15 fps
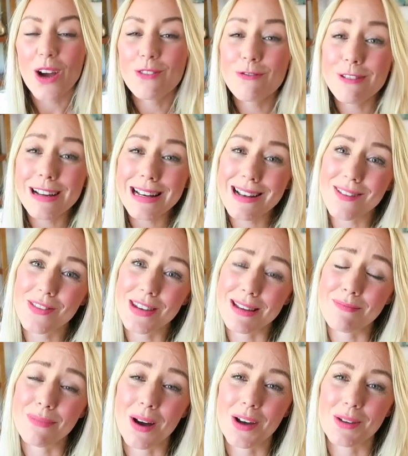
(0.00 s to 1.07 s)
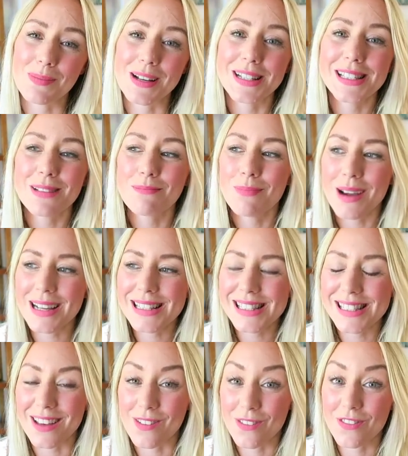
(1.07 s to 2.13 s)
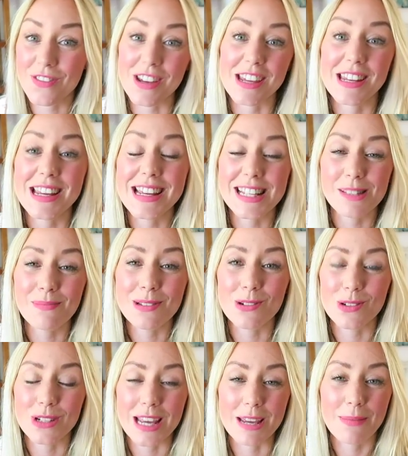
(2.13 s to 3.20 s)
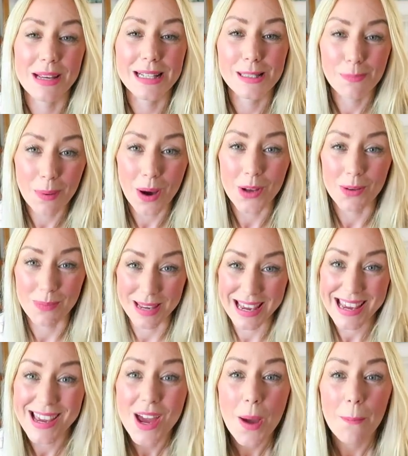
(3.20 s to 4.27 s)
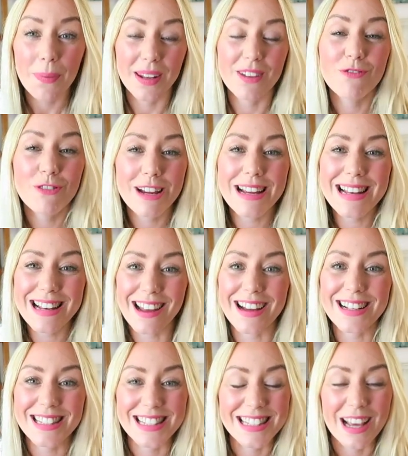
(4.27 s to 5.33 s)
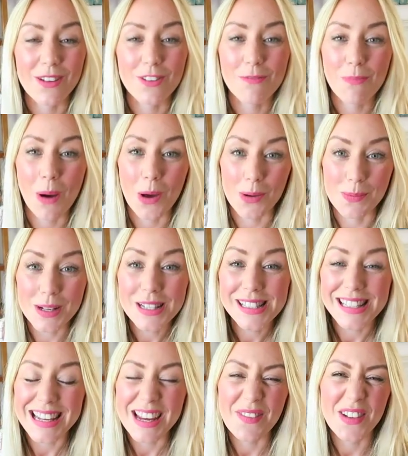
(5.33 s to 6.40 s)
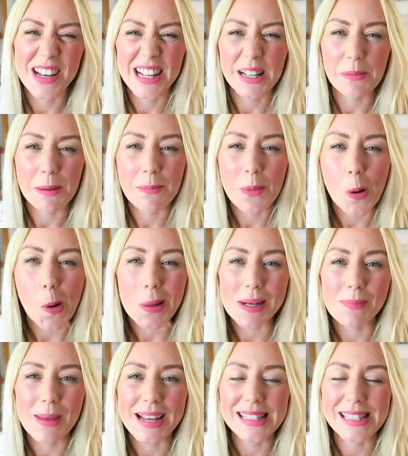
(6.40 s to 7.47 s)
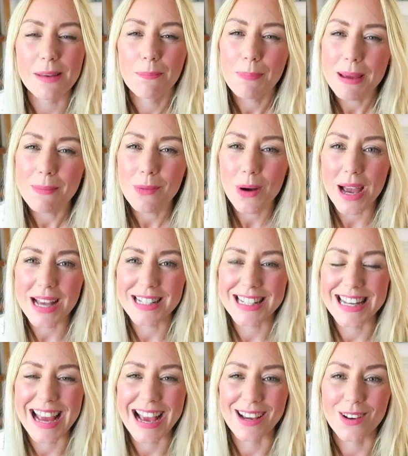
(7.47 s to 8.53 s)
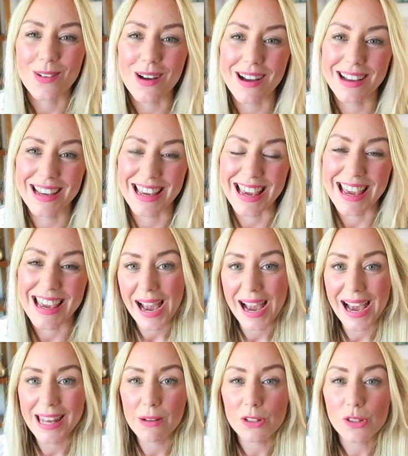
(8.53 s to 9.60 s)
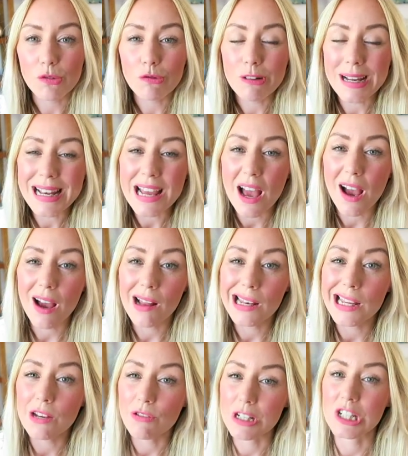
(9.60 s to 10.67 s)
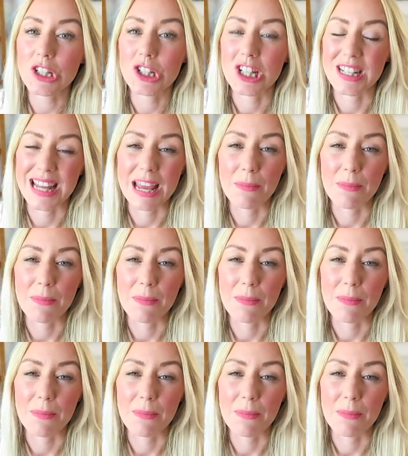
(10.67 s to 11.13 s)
I really love the name Barnabas. My son Finn, his middle name is Barnaby, but I really liked the sound of Barnabas even a little bit more, and it makes it a bit more edgy and quirky. And it was a really early Christian